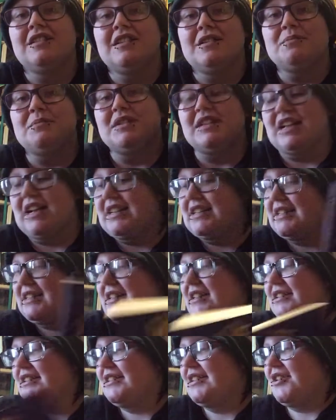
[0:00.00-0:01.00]
But yes,
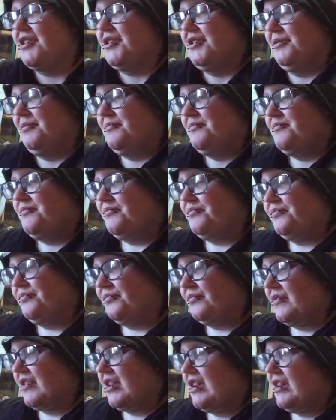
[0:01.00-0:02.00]
so
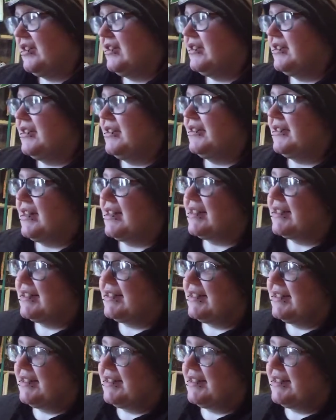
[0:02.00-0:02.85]
that's